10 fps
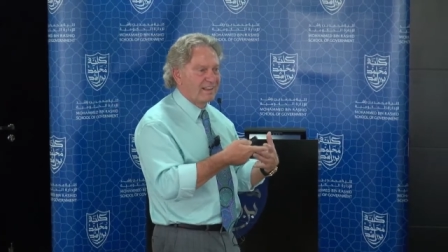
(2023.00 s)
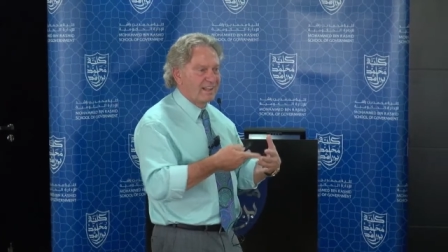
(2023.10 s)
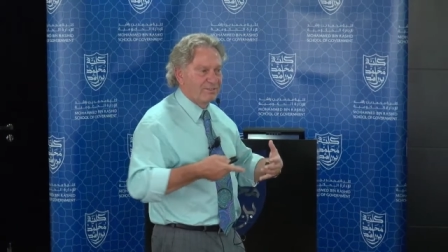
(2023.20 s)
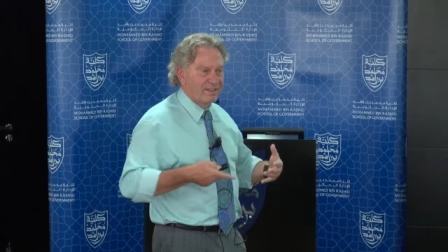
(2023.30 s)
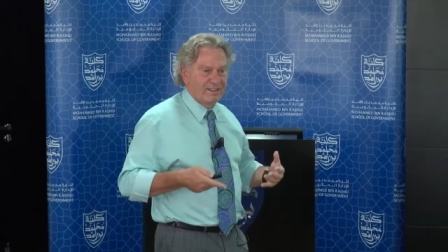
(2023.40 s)

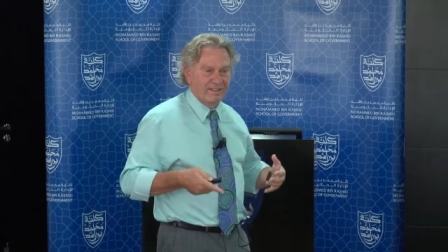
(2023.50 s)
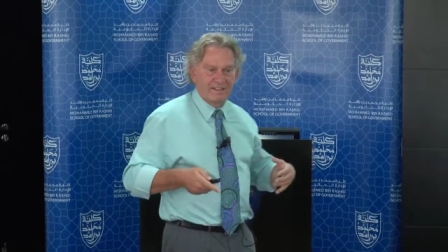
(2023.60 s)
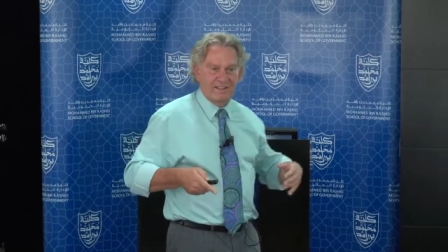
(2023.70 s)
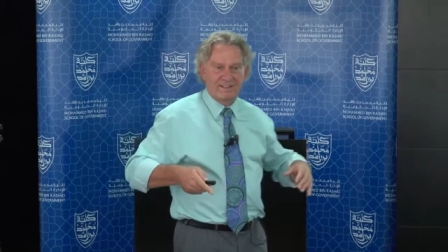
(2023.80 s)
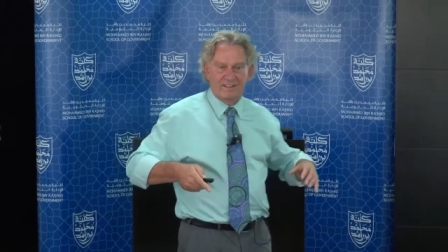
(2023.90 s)
And where
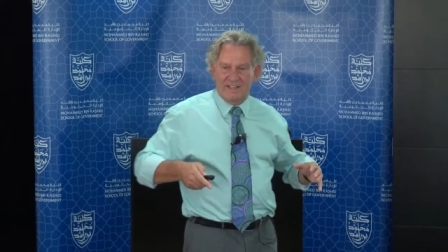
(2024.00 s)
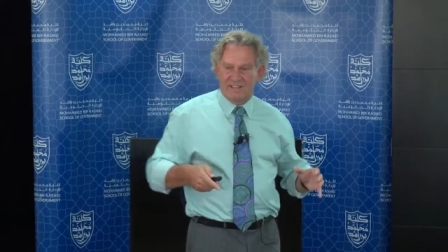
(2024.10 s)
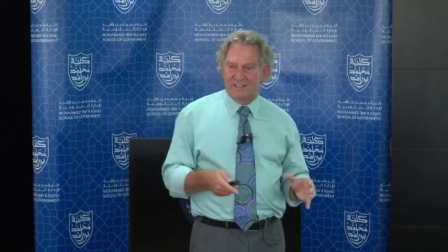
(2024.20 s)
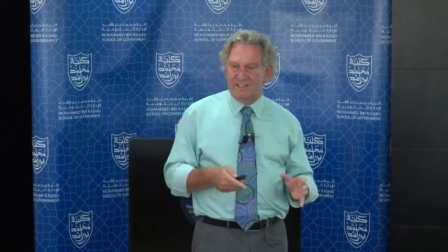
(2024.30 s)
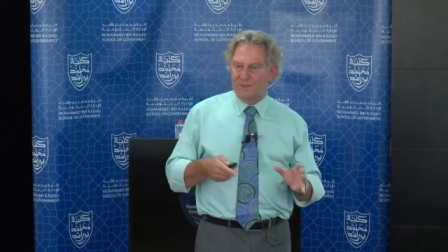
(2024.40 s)
uh, an
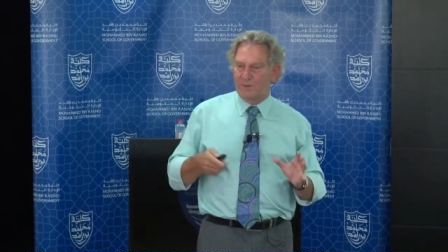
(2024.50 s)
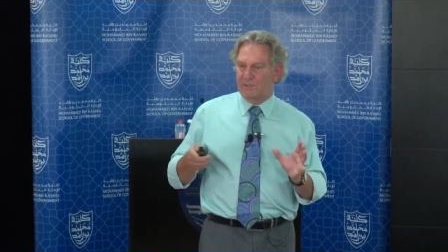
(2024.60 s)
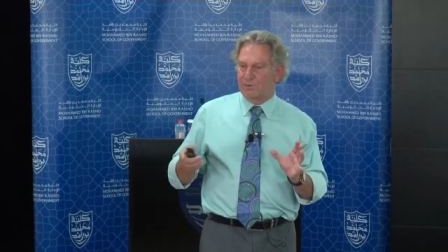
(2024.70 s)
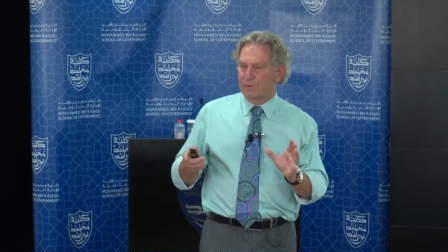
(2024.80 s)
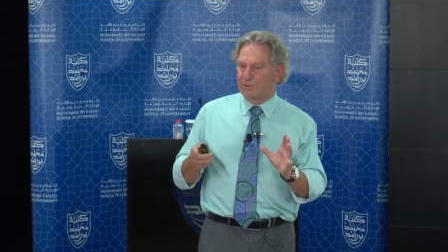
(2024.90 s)

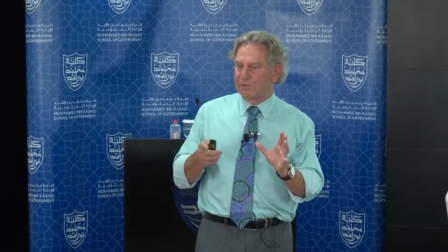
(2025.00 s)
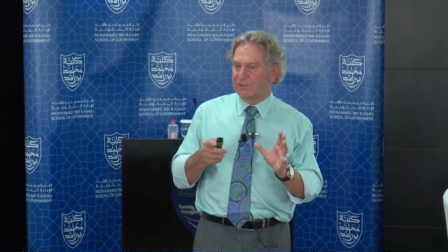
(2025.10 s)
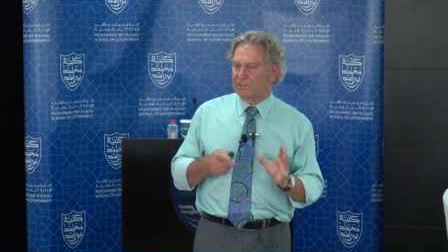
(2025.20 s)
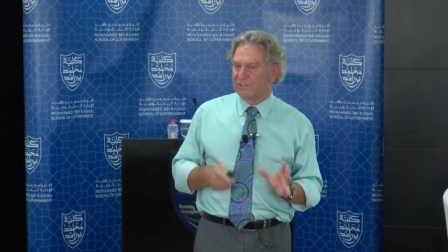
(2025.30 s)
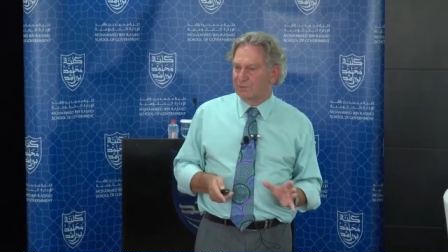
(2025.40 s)
academic world
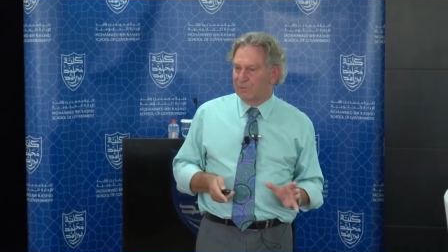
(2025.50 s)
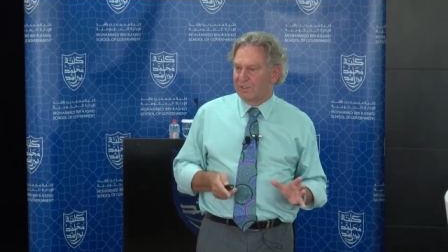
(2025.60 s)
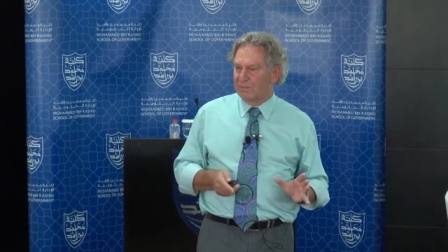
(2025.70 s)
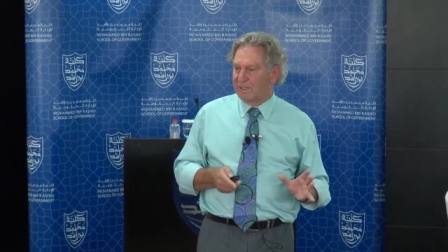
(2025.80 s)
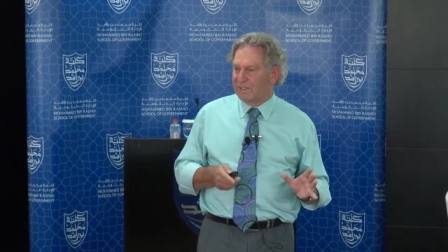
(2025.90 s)
with
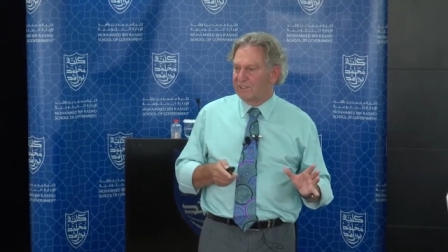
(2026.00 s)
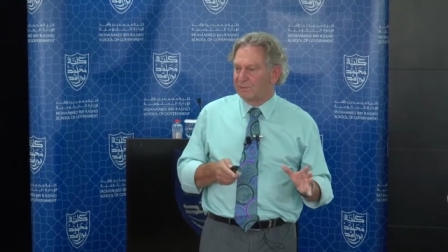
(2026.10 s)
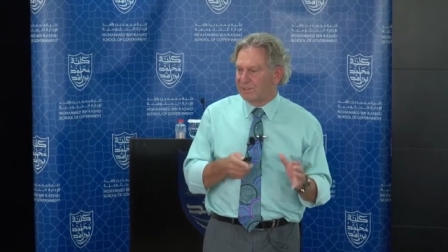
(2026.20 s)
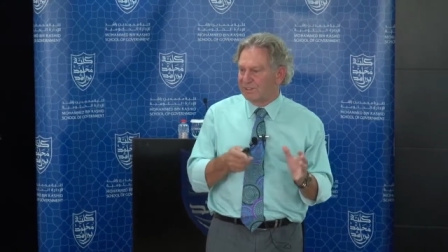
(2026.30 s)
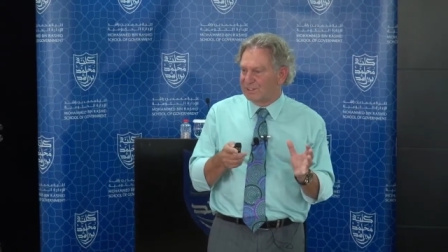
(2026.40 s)
small and
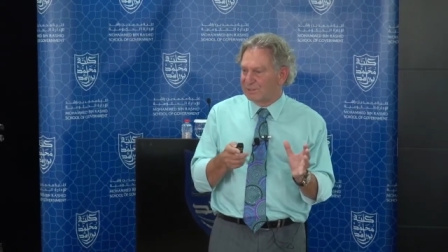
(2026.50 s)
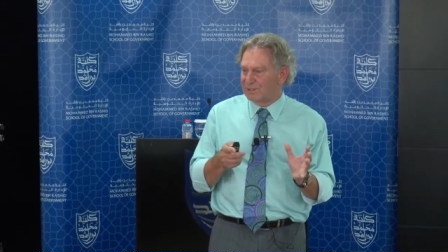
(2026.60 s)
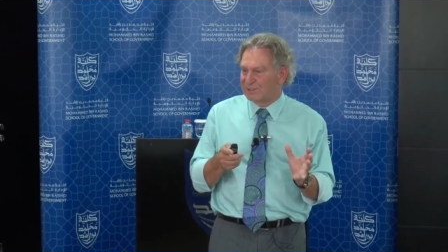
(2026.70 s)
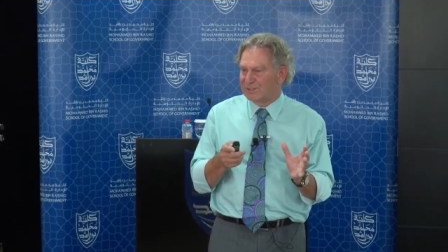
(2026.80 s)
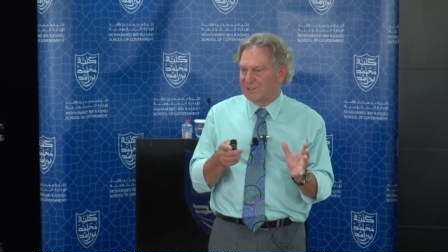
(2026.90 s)
medium business
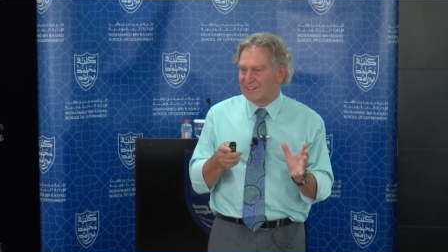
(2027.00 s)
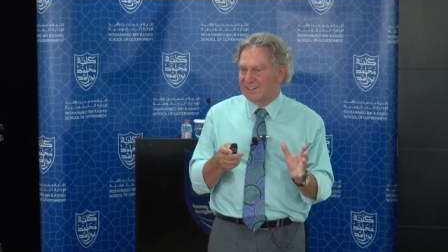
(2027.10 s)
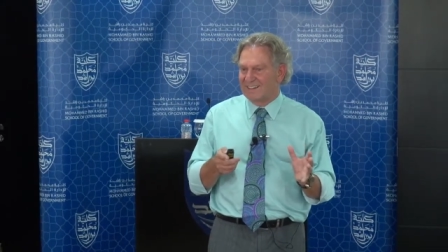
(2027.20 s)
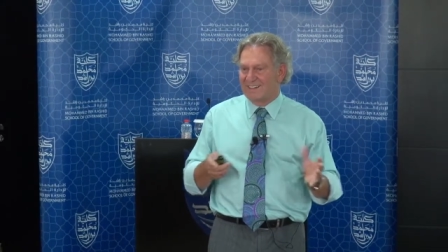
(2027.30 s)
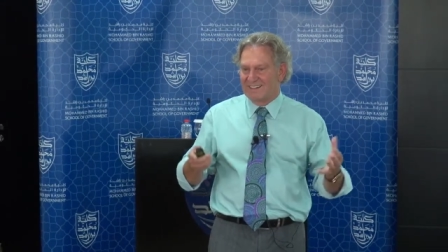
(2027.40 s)
works together.